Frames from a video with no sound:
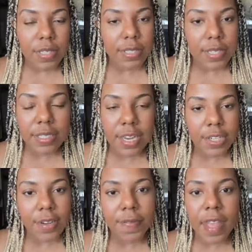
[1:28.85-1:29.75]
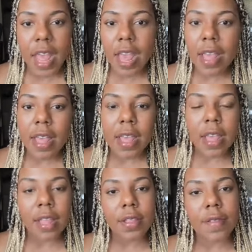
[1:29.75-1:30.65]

the sensation of that,